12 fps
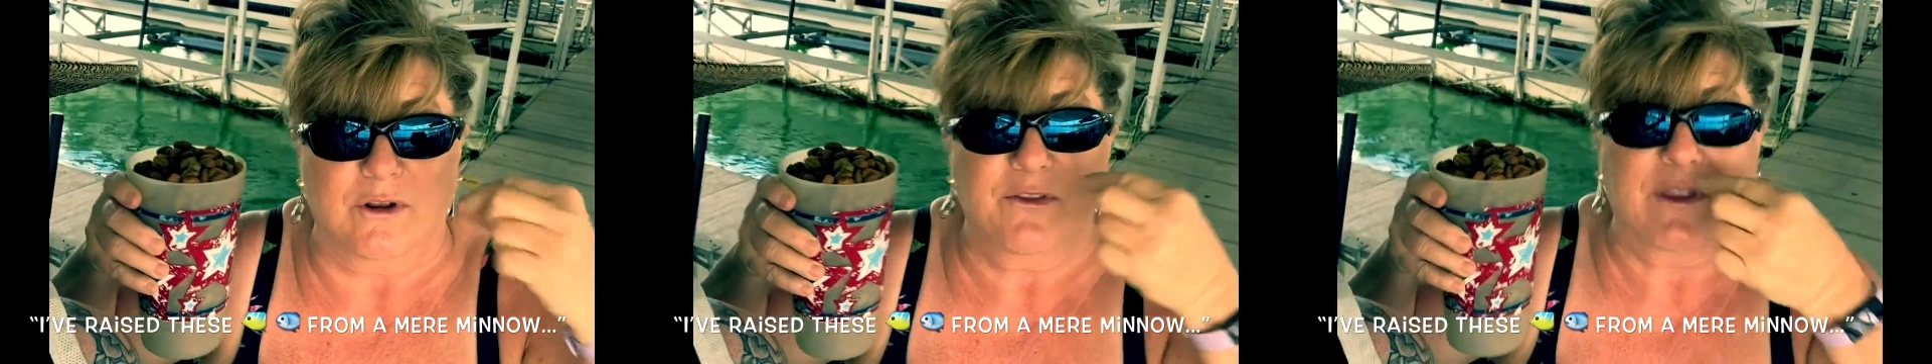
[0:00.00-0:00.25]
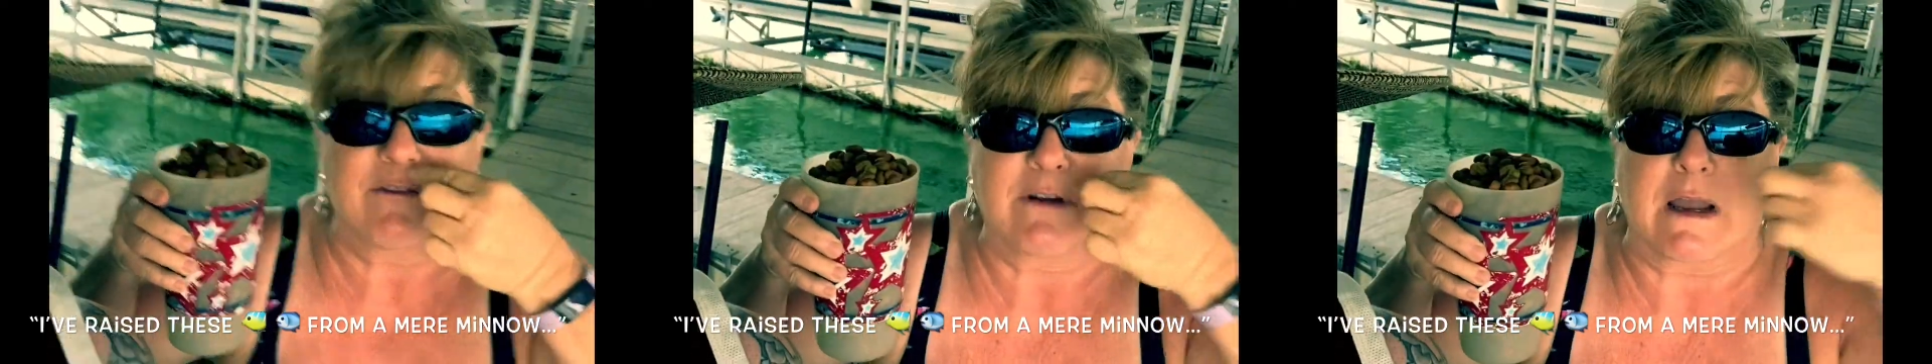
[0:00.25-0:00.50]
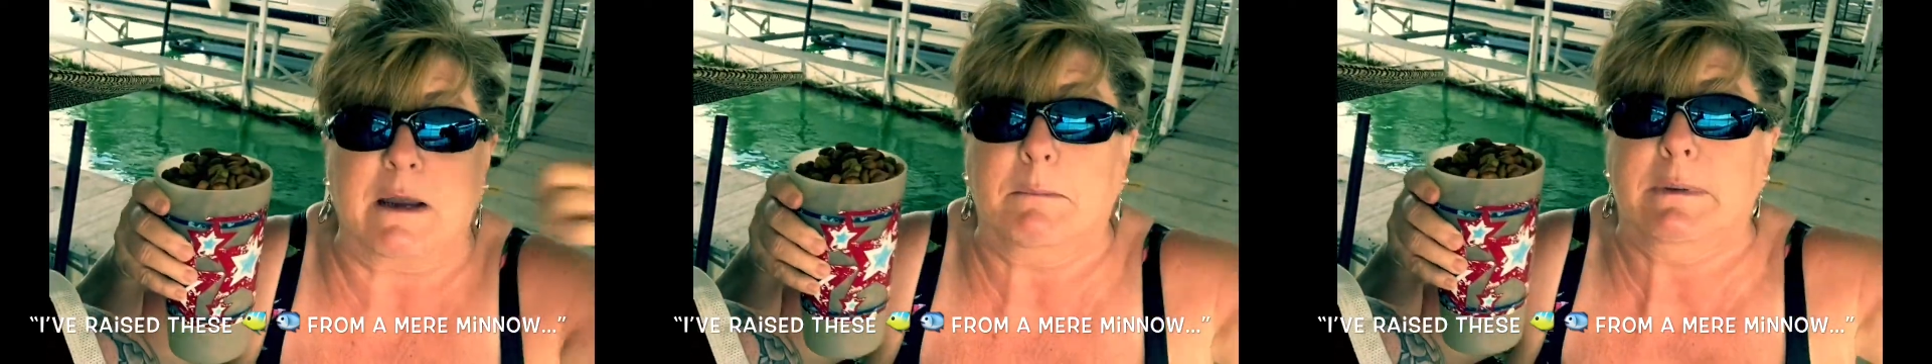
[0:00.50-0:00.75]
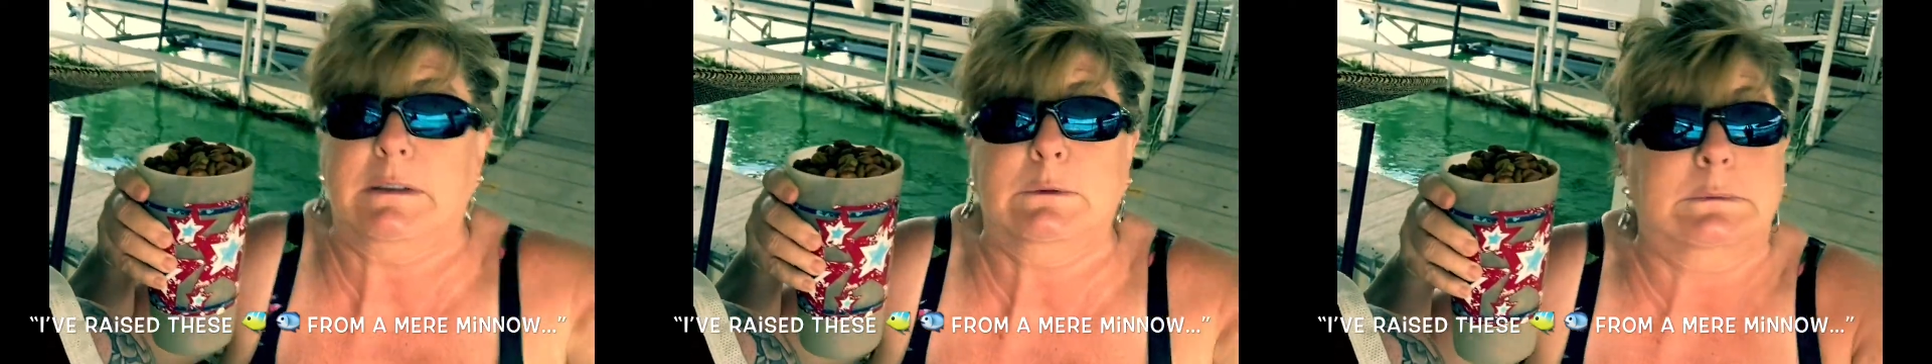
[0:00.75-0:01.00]
They've got big
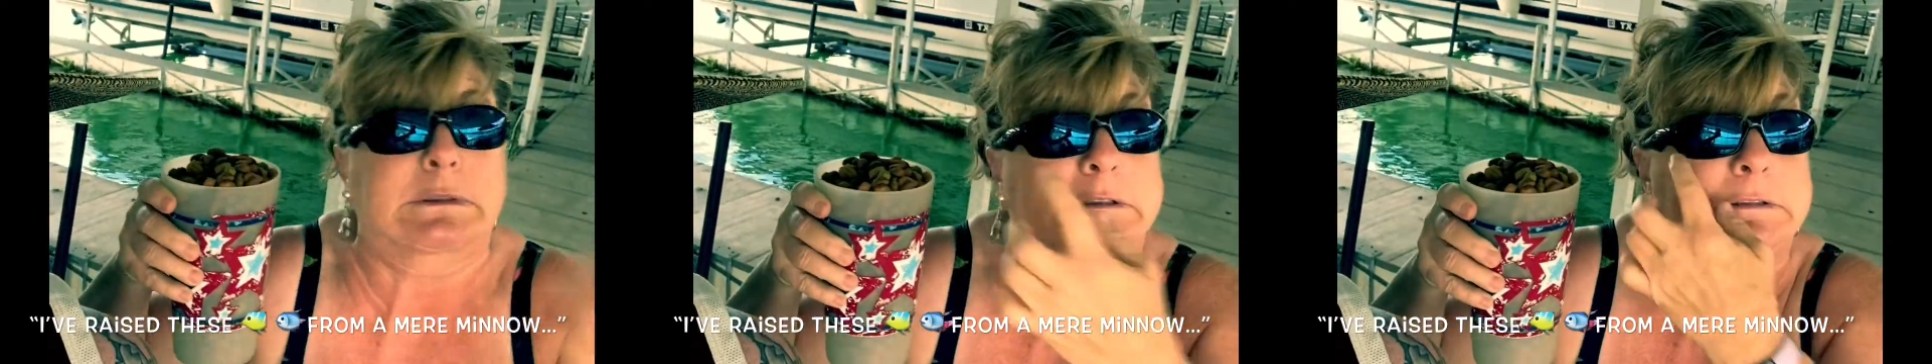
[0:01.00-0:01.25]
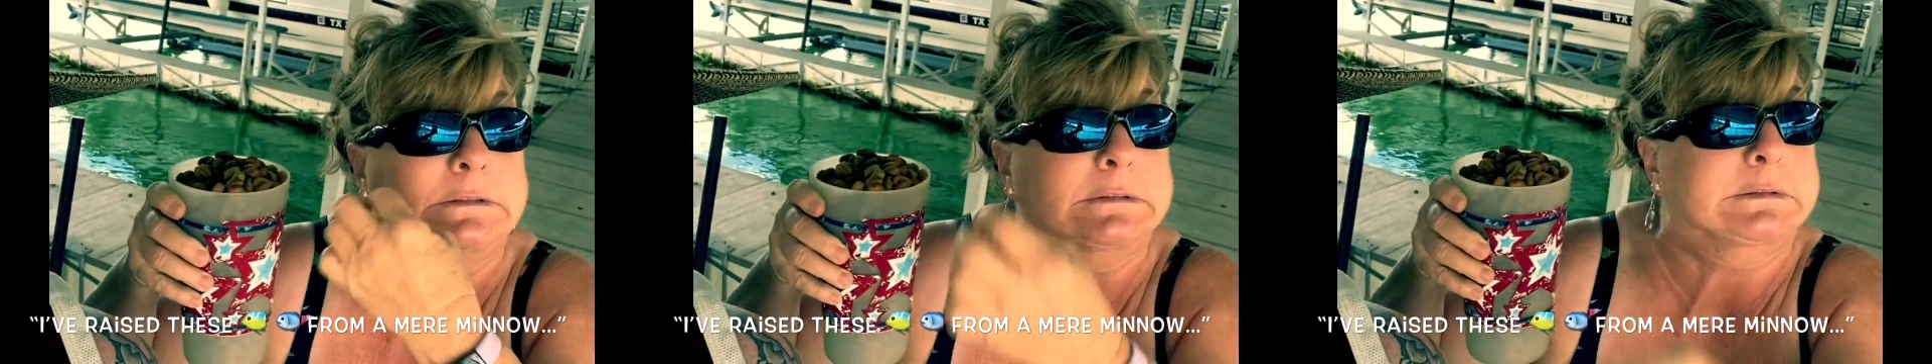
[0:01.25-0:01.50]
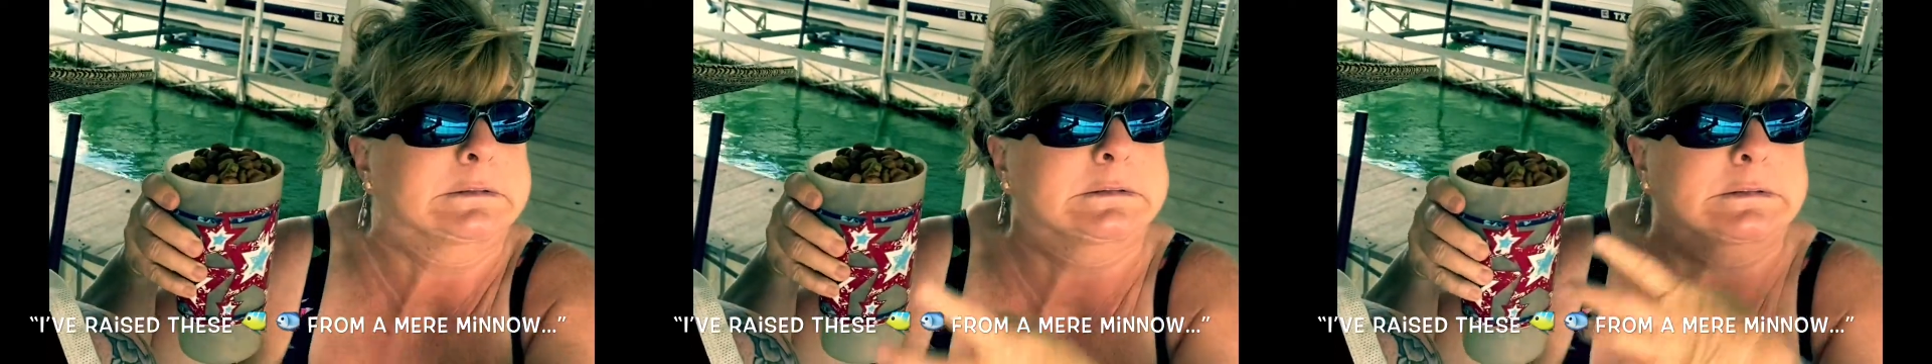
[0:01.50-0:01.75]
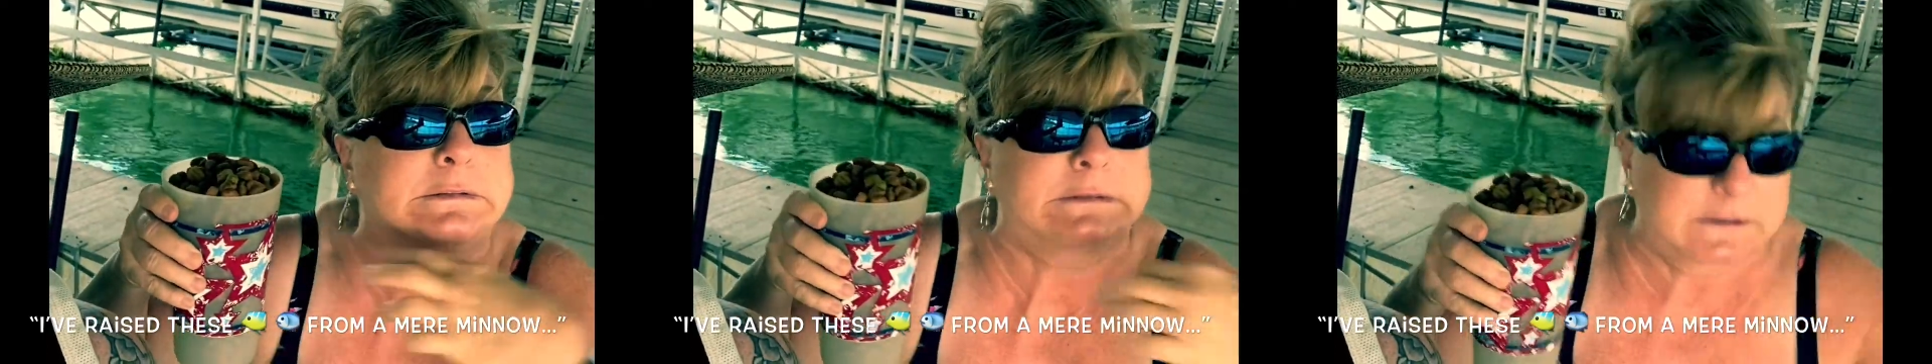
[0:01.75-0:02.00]

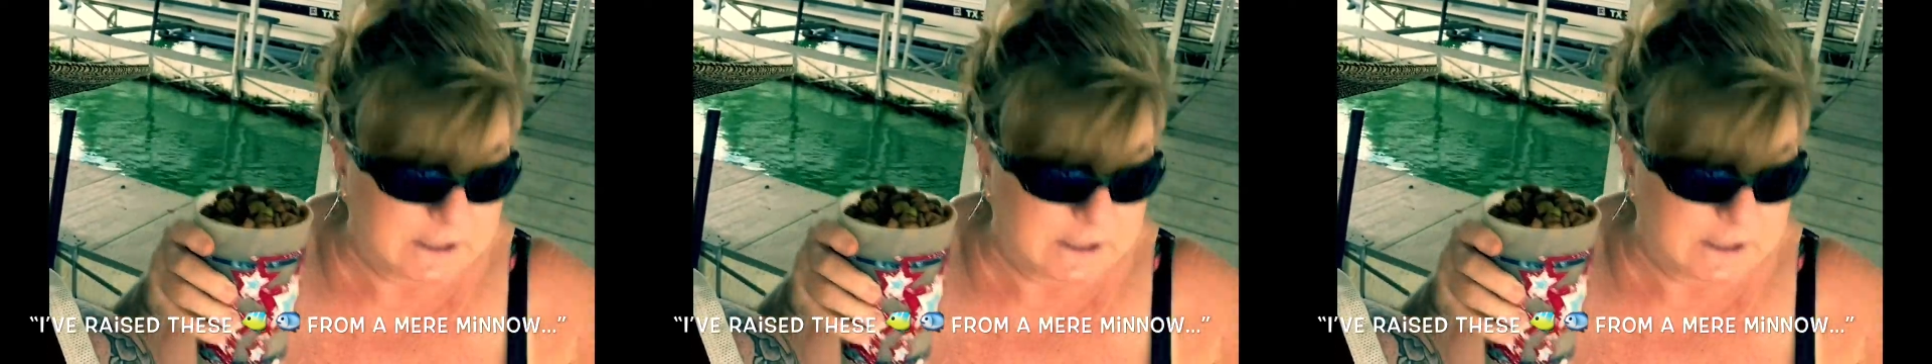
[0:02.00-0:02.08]
whiskers